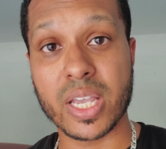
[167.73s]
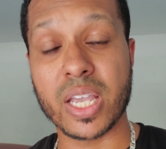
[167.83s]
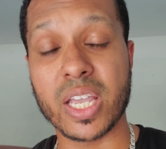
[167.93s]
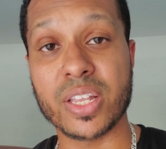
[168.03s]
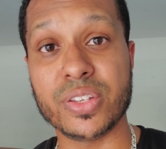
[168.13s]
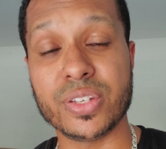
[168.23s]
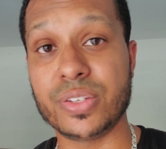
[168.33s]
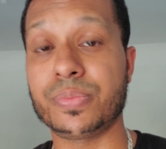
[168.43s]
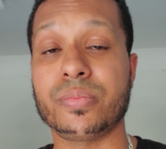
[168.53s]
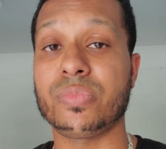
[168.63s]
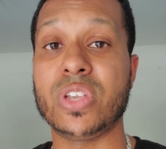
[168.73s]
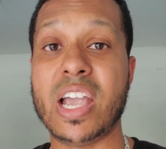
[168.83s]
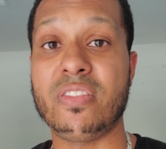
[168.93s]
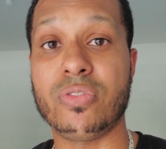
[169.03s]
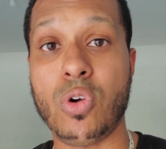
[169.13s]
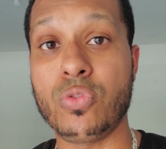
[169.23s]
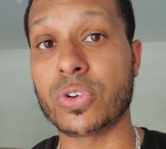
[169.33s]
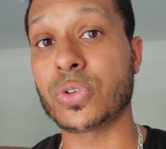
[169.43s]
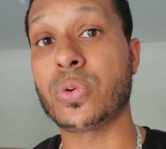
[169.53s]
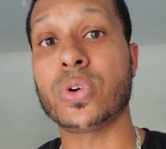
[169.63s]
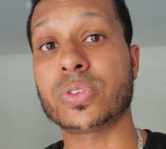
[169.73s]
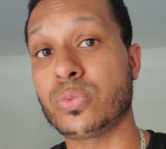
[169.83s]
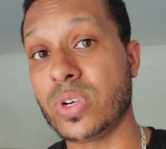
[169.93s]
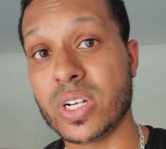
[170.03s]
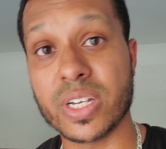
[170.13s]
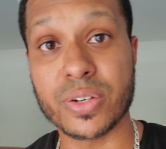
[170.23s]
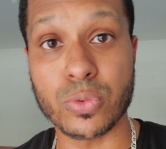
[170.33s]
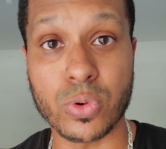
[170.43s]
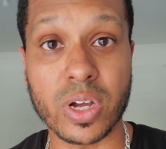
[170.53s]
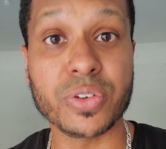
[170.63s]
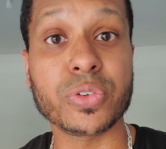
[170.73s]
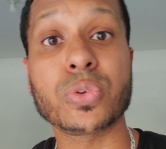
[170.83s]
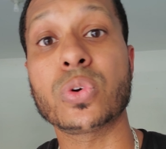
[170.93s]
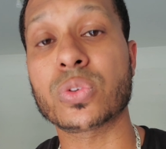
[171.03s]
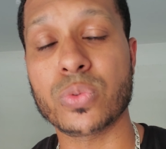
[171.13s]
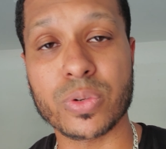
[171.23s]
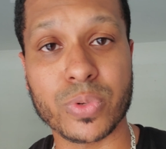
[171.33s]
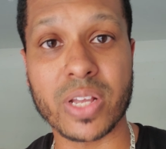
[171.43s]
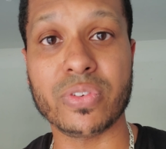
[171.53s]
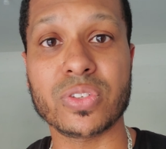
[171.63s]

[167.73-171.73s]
and you have over torqued one or under torqued one, whatever.